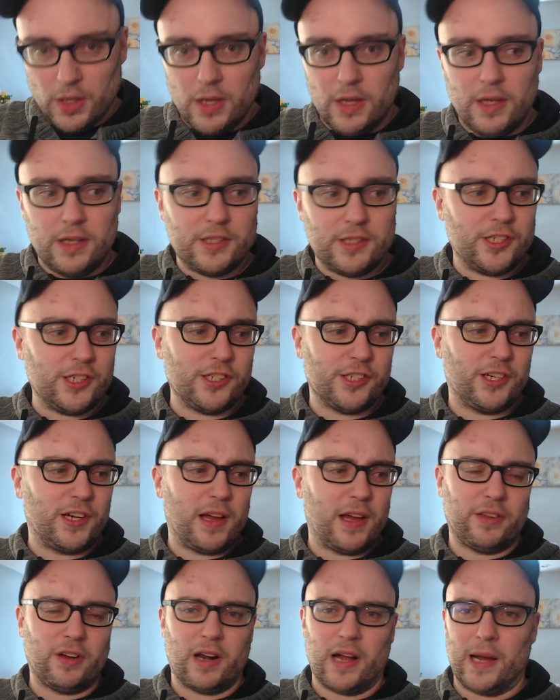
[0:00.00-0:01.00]
it's just
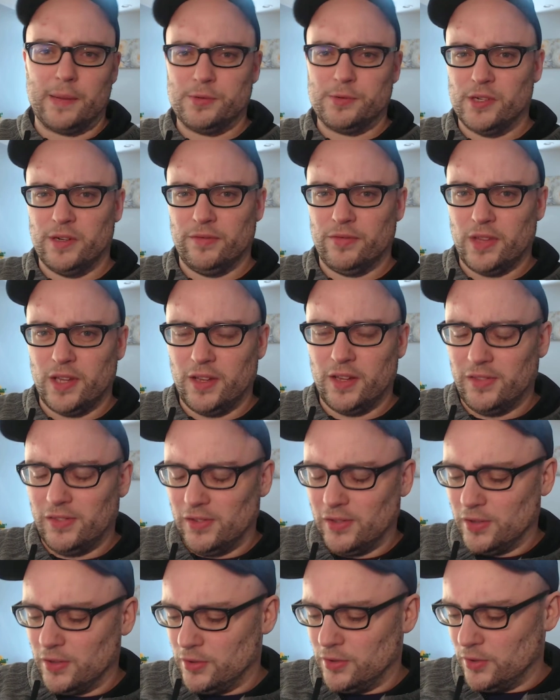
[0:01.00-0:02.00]
another option of things you
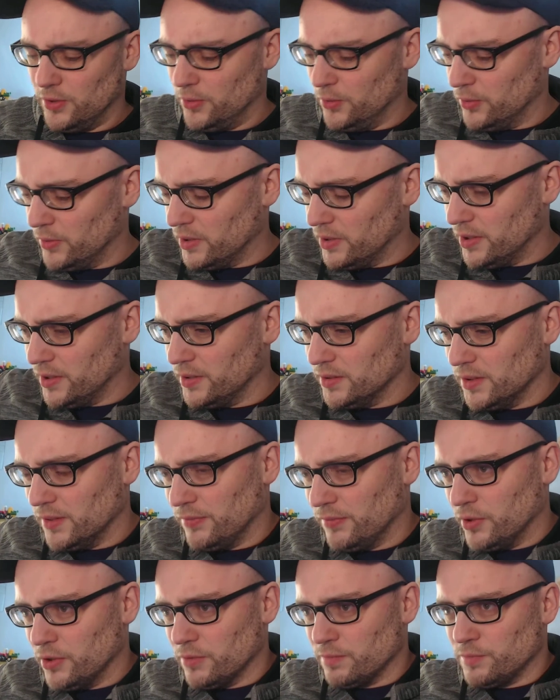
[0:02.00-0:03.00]
could do if
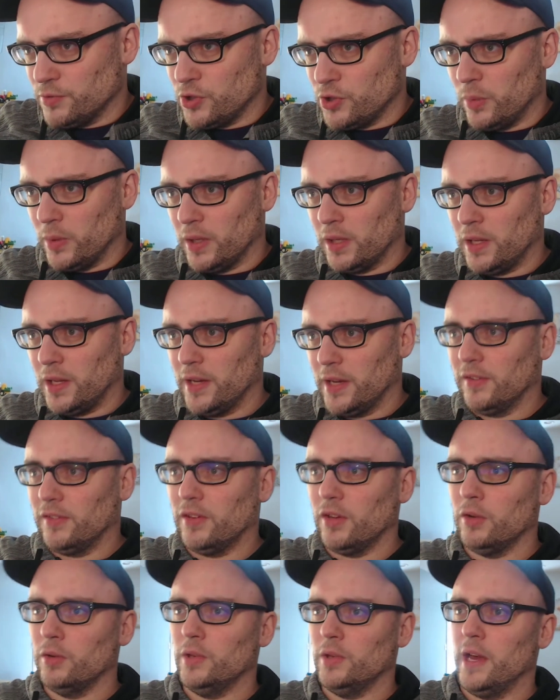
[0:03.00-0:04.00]
you're so inclined.
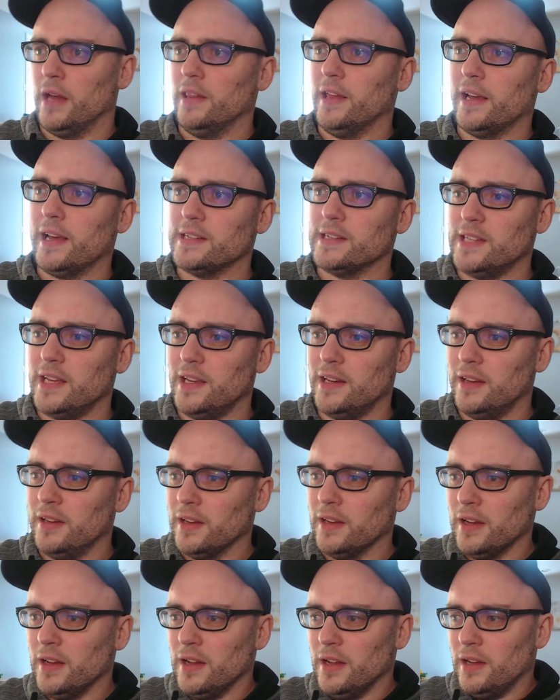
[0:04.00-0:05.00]
So yeah, like I said,
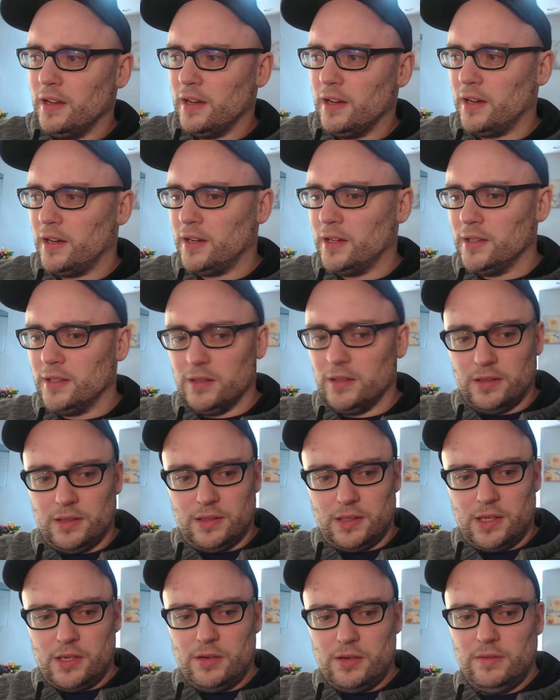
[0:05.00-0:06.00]
can
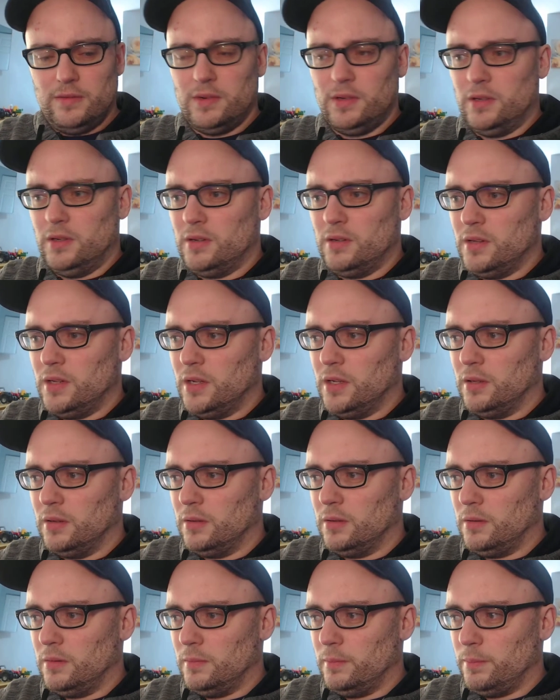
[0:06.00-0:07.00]
you even hear that?
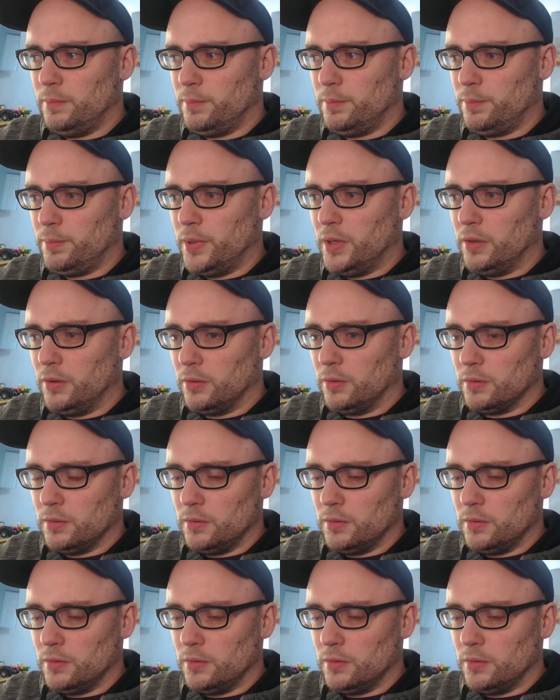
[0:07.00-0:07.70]
Bro.